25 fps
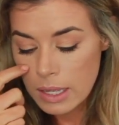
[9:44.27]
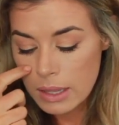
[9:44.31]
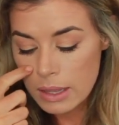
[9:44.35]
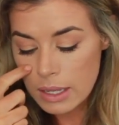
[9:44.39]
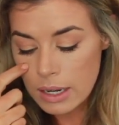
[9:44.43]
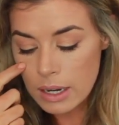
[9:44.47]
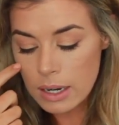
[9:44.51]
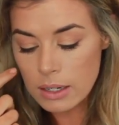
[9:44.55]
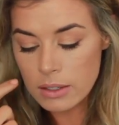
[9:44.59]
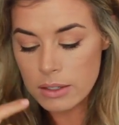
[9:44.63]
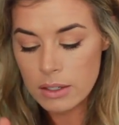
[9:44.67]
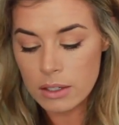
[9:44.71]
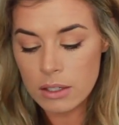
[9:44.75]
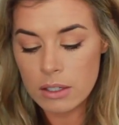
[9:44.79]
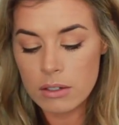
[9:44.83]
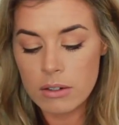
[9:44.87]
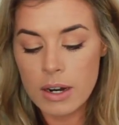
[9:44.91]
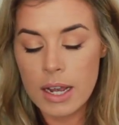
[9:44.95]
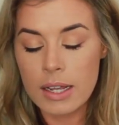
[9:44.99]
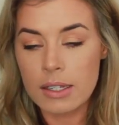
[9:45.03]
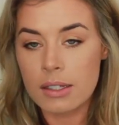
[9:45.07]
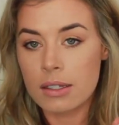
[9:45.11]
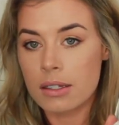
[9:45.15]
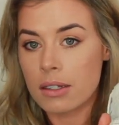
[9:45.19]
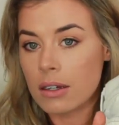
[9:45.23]
They're
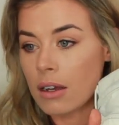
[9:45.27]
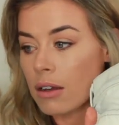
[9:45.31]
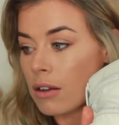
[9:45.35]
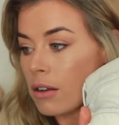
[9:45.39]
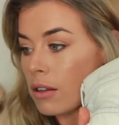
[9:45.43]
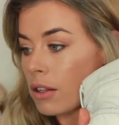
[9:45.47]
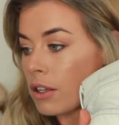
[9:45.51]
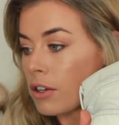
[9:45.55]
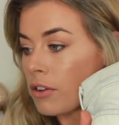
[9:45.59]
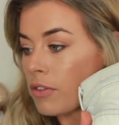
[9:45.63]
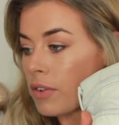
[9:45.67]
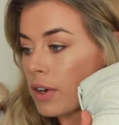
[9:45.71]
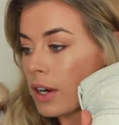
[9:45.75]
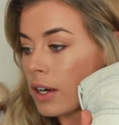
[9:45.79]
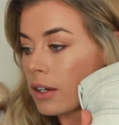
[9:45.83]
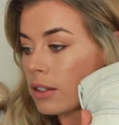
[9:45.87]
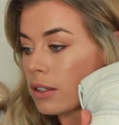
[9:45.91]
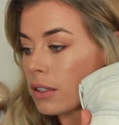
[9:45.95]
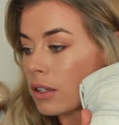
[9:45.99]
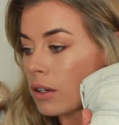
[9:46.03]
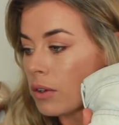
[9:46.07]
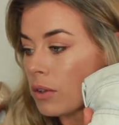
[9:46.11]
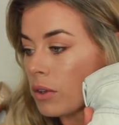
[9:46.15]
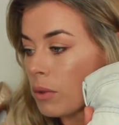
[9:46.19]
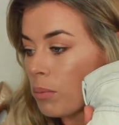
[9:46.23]
distressed all over,
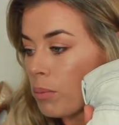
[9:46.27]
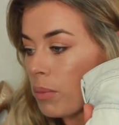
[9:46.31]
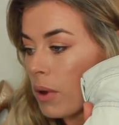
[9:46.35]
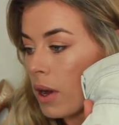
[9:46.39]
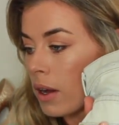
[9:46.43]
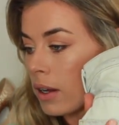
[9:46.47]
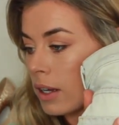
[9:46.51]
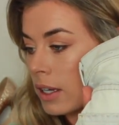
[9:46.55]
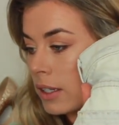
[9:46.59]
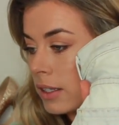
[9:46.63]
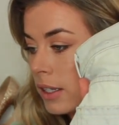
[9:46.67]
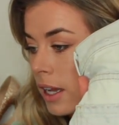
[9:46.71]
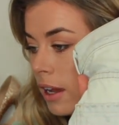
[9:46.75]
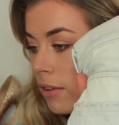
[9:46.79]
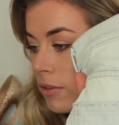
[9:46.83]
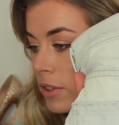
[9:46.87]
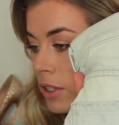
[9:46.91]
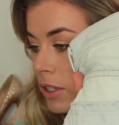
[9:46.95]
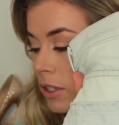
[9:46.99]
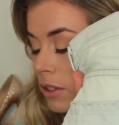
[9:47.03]
so the pockets have